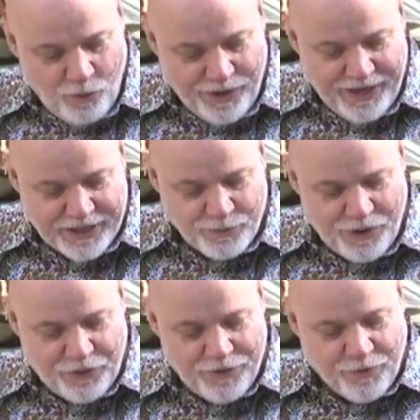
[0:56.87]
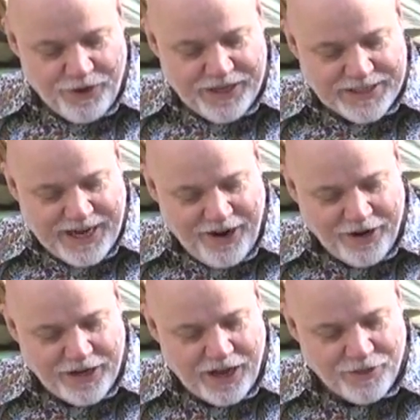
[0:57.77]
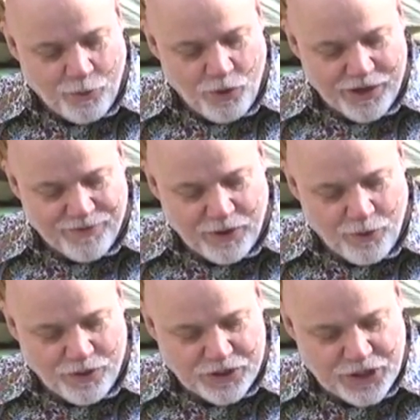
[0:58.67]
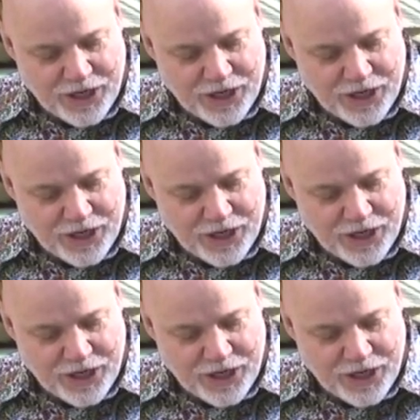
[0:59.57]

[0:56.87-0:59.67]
when he is with you, for he's carrying on the work of the Lord